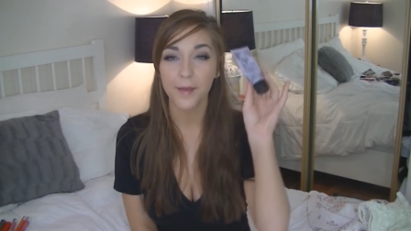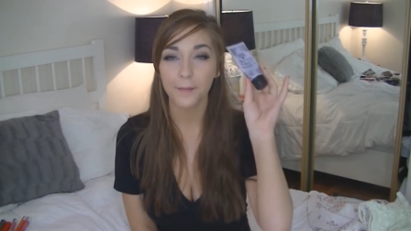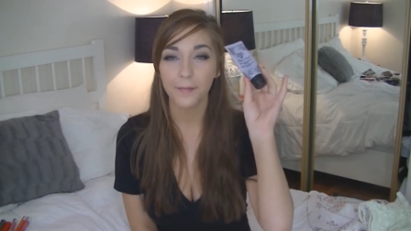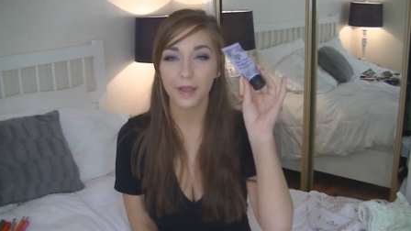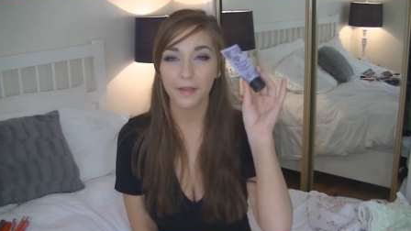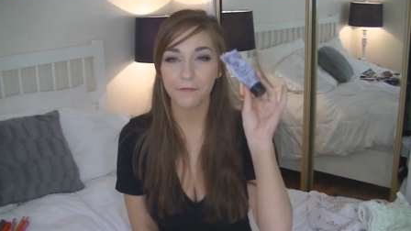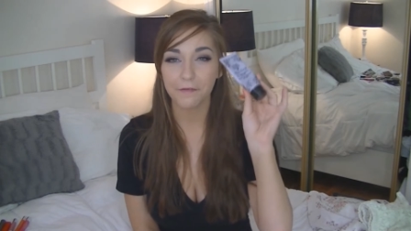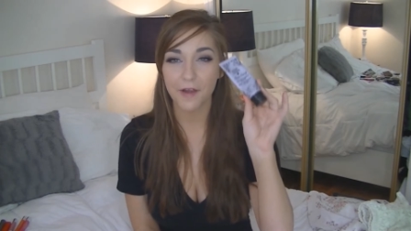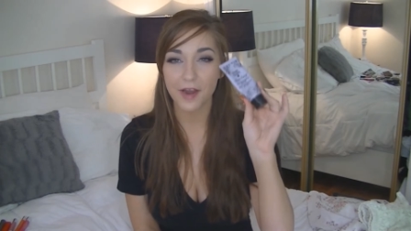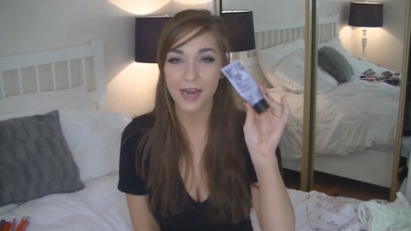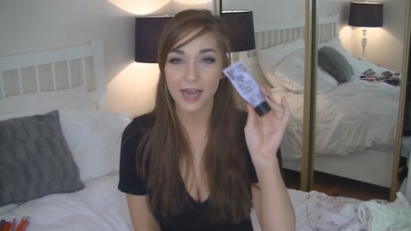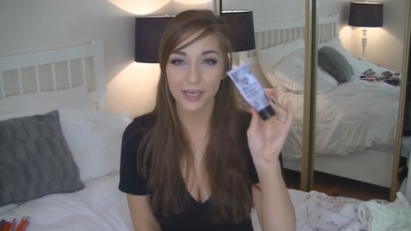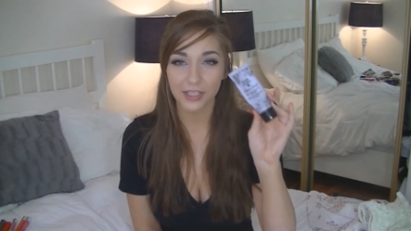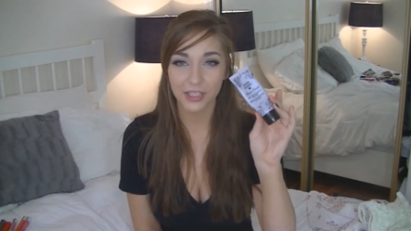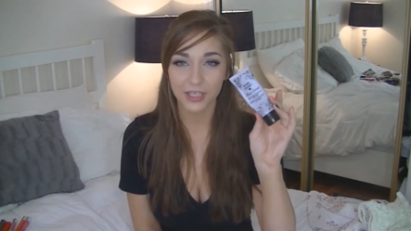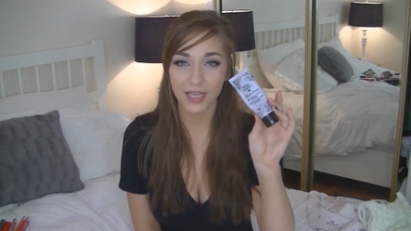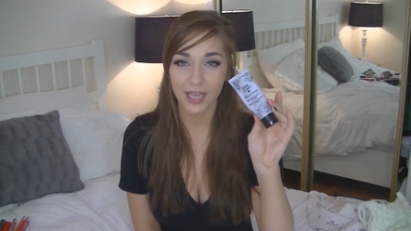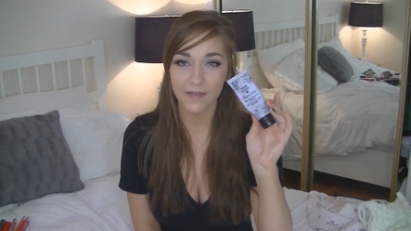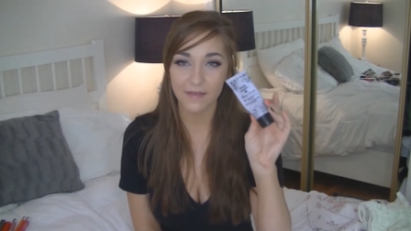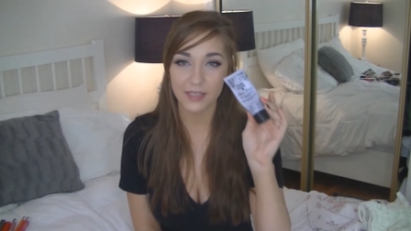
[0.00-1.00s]
My friend
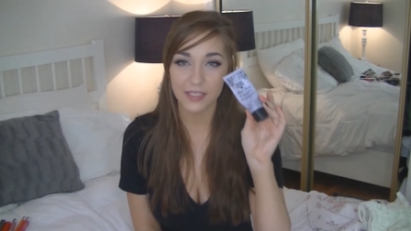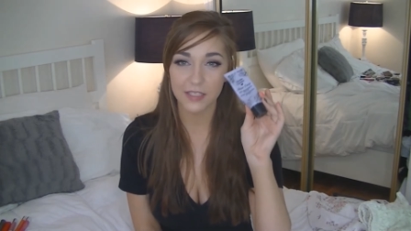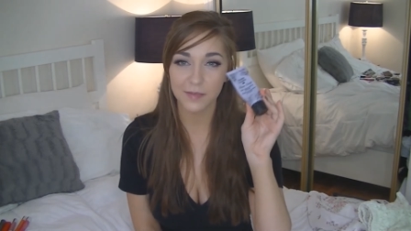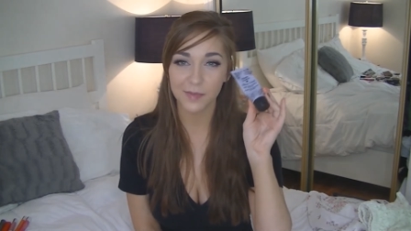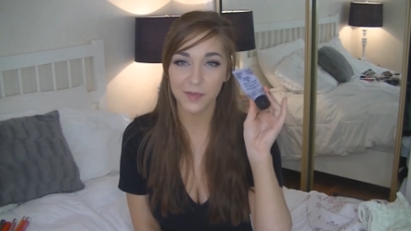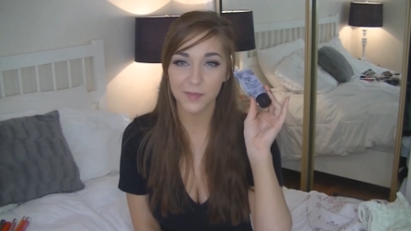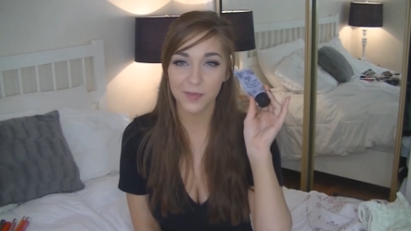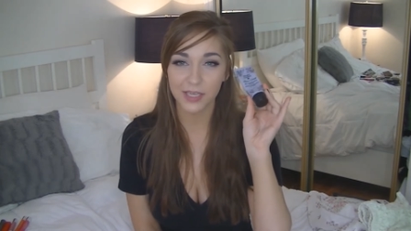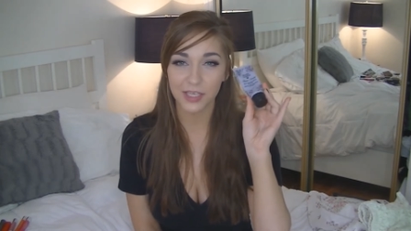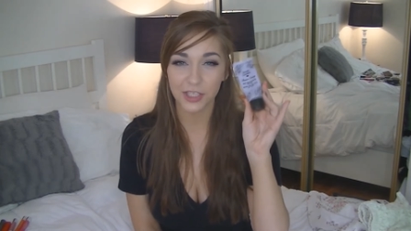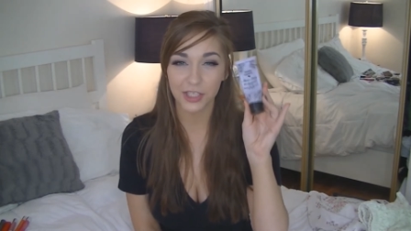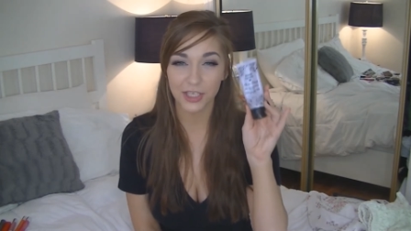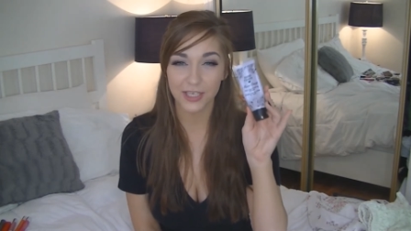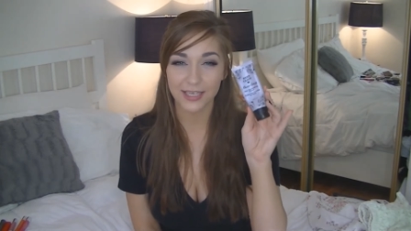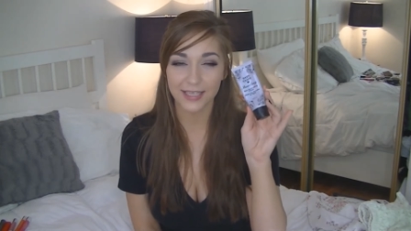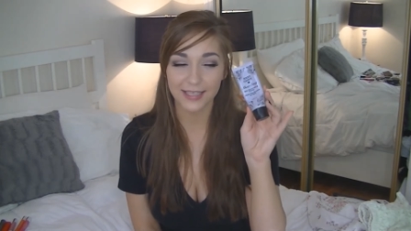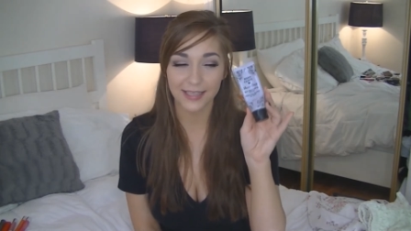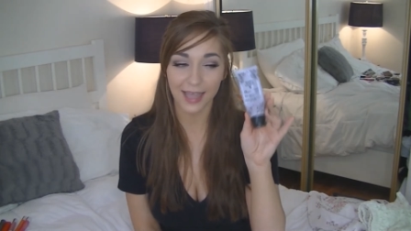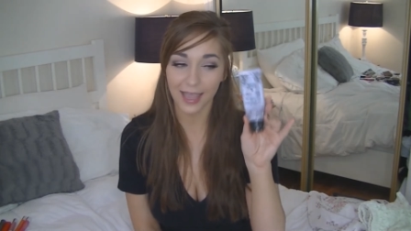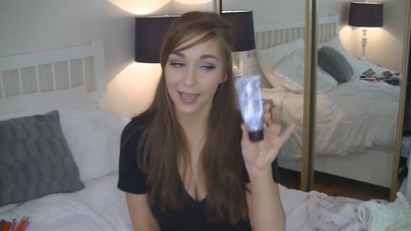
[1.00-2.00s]
actually gave this to me because she
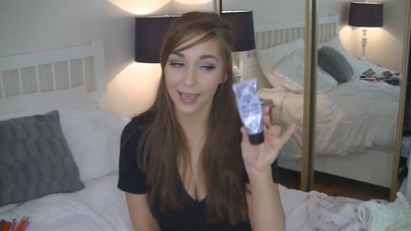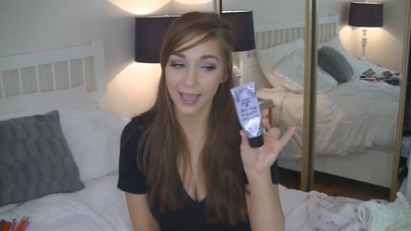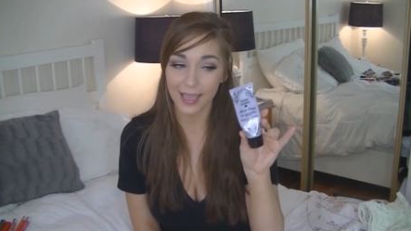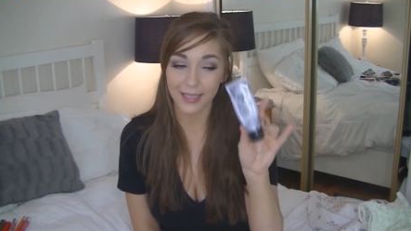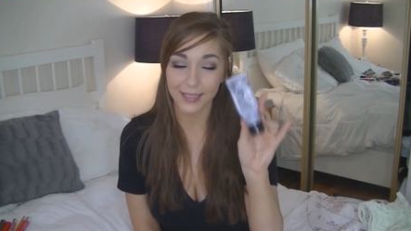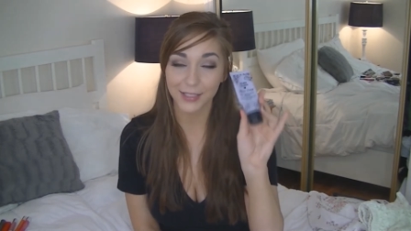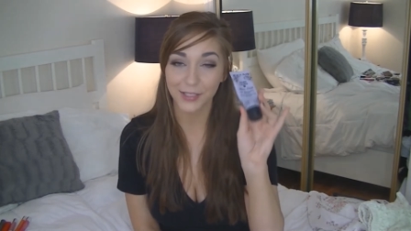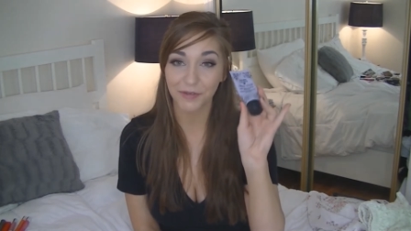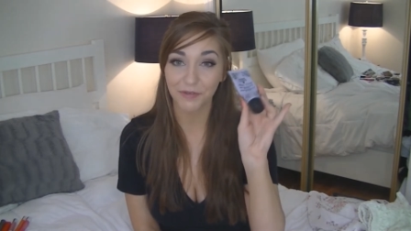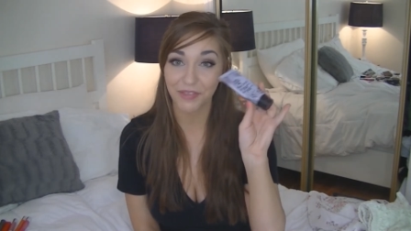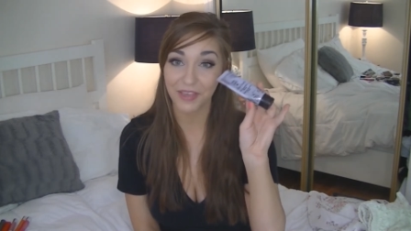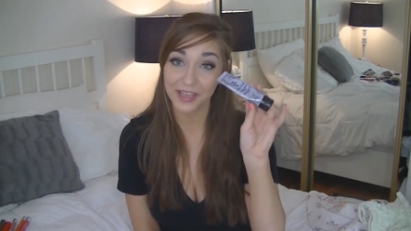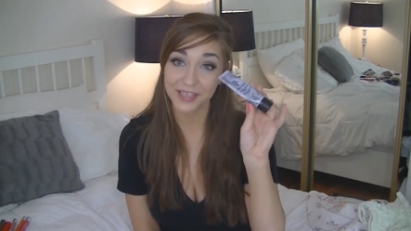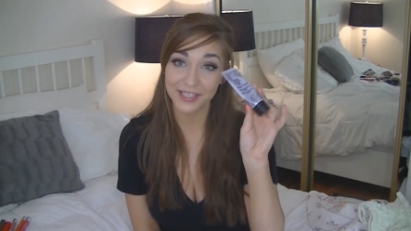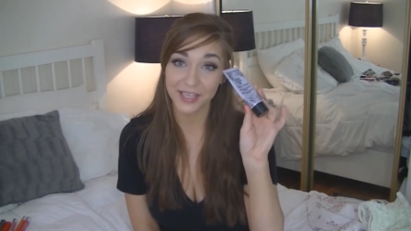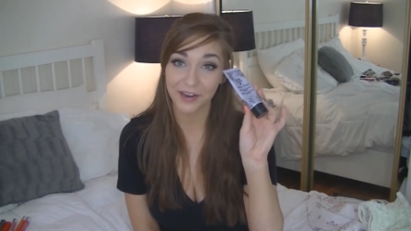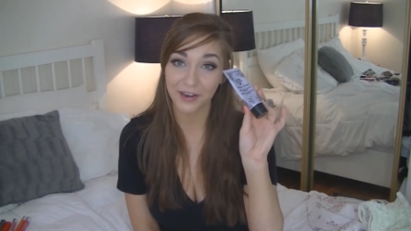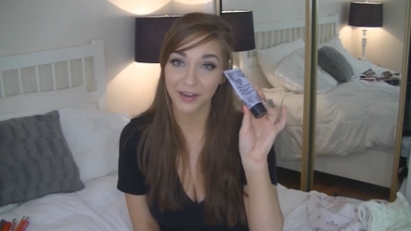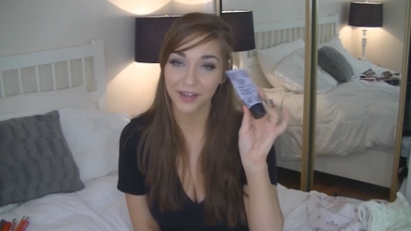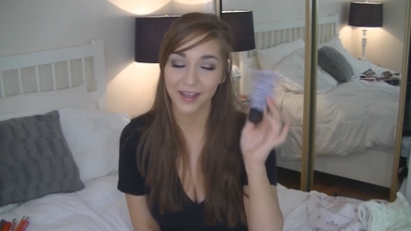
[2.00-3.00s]
didn't like it, so
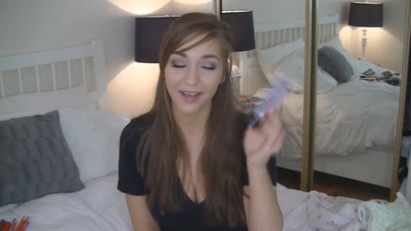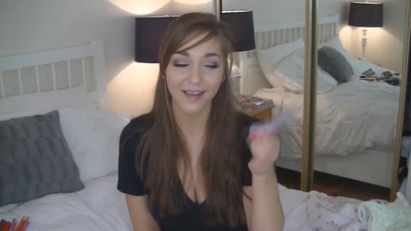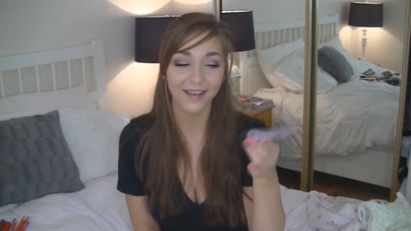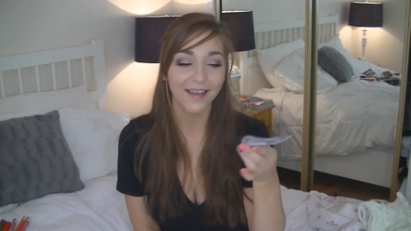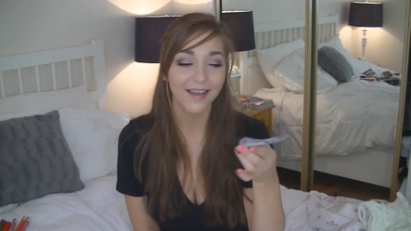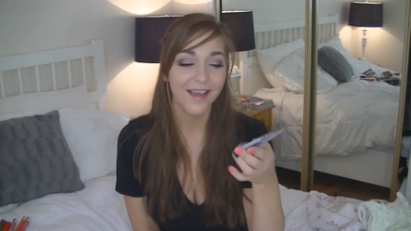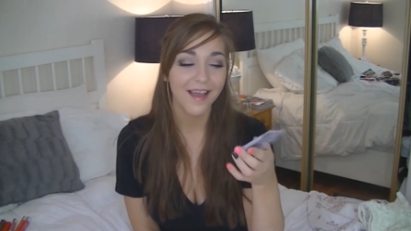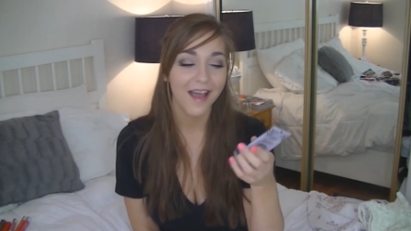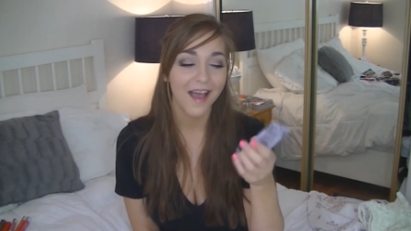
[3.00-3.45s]
thanks, Erica.